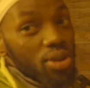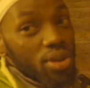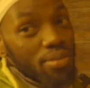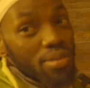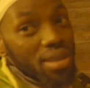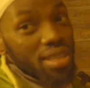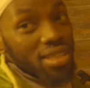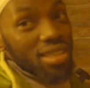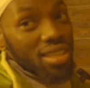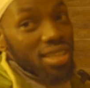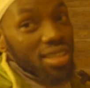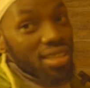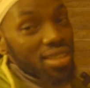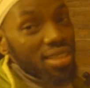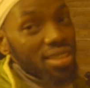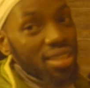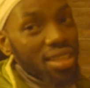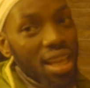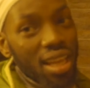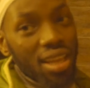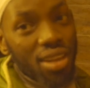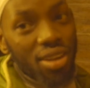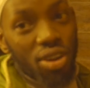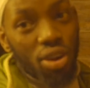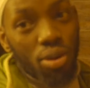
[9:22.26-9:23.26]
your
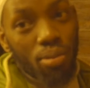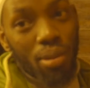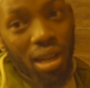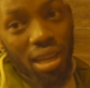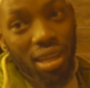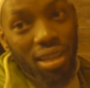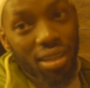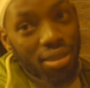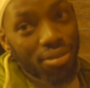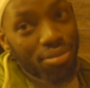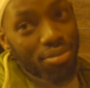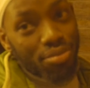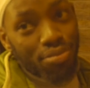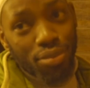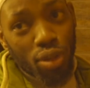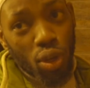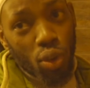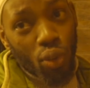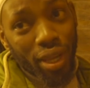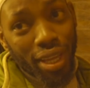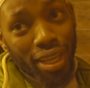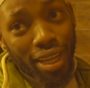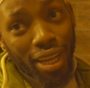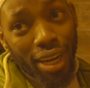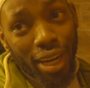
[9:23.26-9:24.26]
business. Nobody
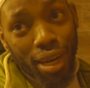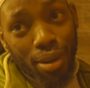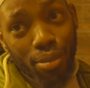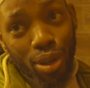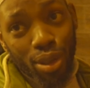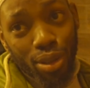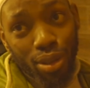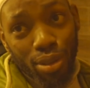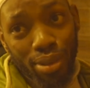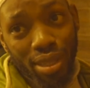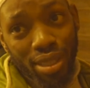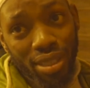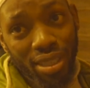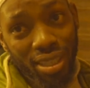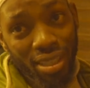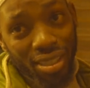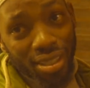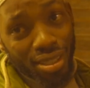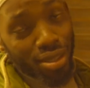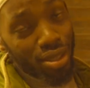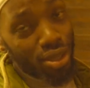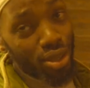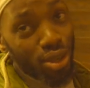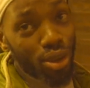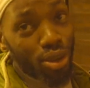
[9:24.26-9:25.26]
will care about your
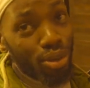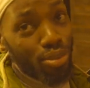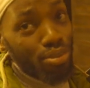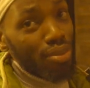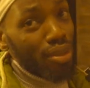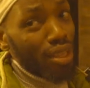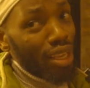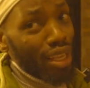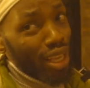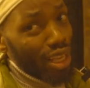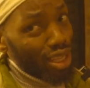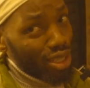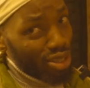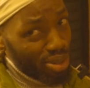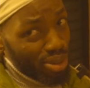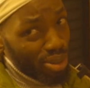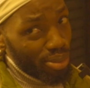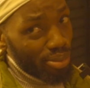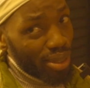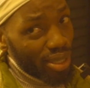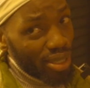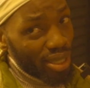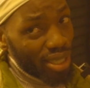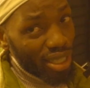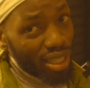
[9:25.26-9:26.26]
business, you know? It's your
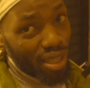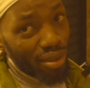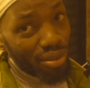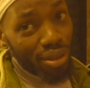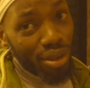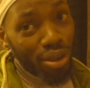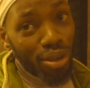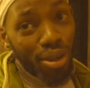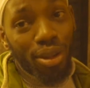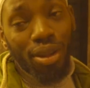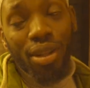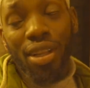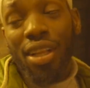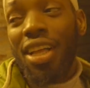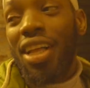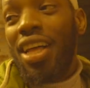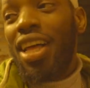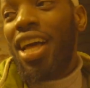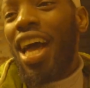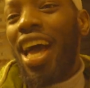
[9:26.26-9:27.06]
business after all.